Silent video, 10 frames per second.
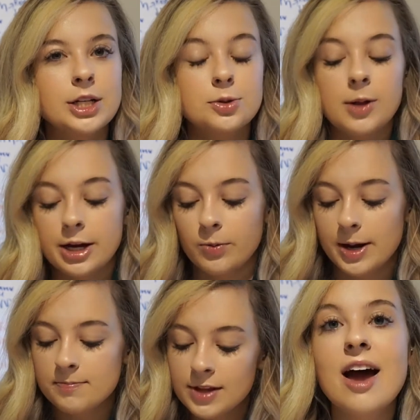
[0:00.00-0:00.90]
I do black and
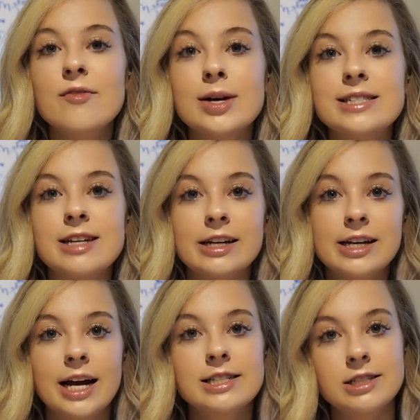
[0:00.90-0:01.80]
white. I have my study
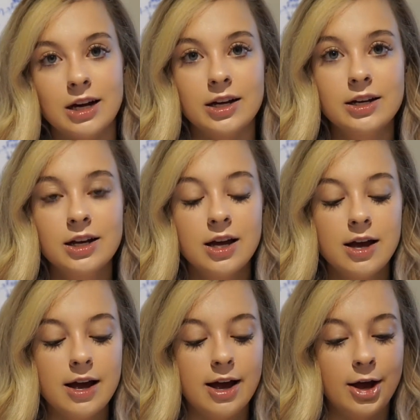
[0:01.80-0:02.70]
guide done.
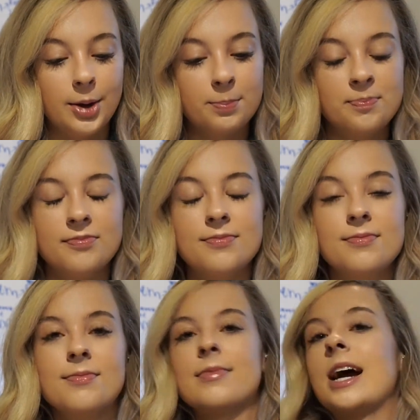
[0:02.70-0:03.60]

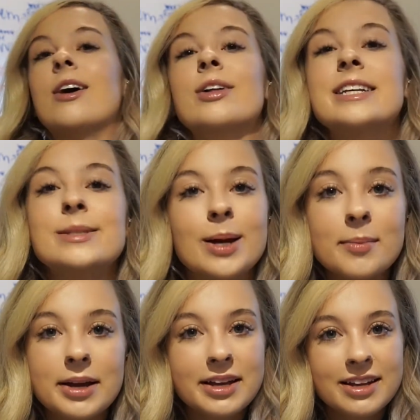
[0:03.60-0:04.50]
Now this might
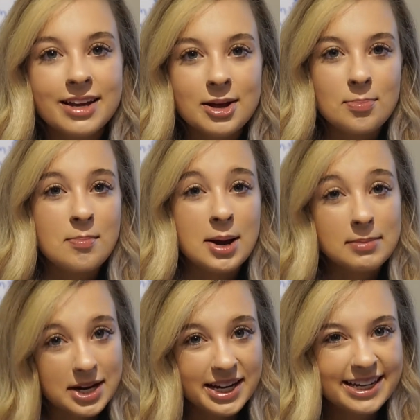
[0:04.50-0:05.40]

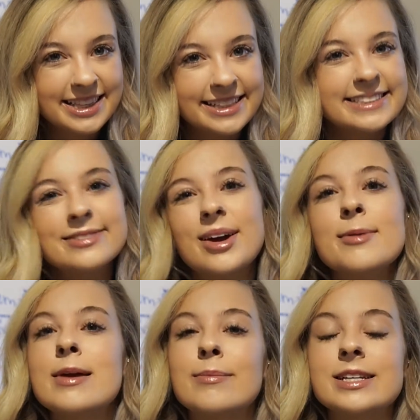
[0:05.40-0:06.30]

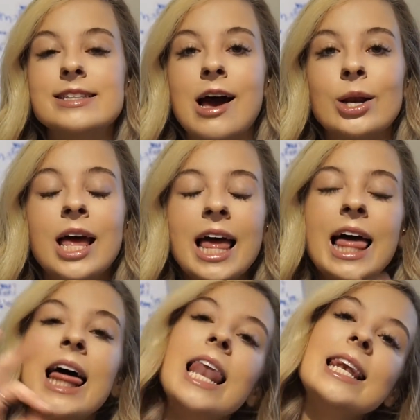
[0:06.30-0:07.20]
make me sound
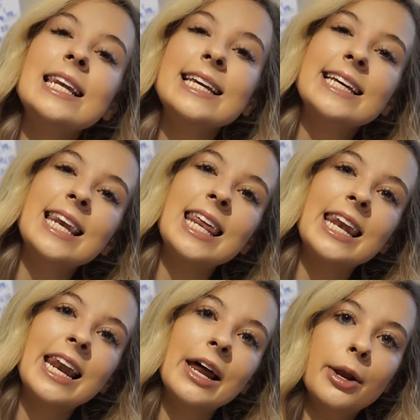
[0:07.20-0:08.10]

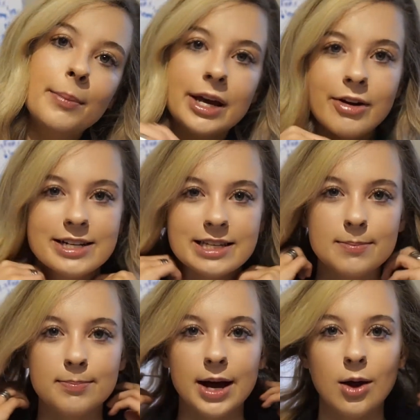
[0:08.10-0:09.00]
a little bit crazy,
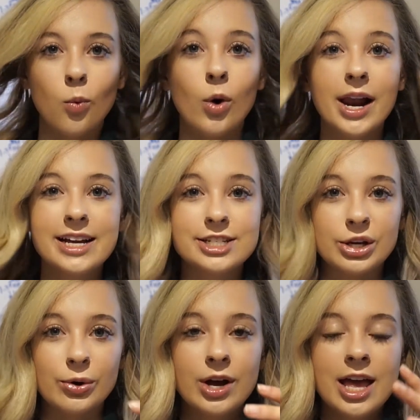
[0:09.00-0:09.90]
but what I
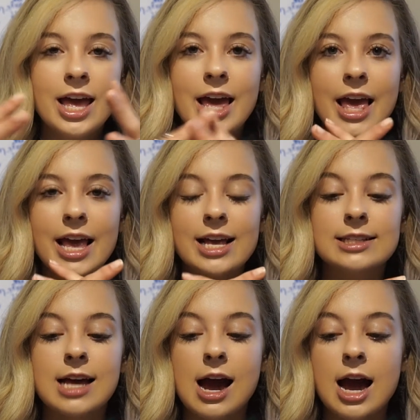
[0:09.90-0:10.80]
do
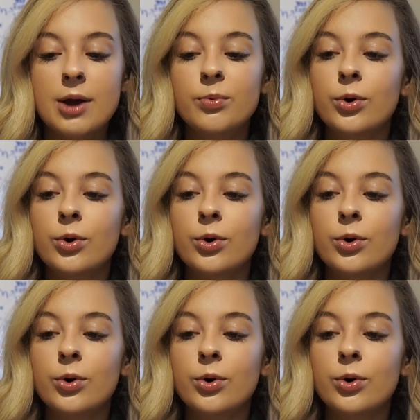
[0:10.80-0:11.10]
is I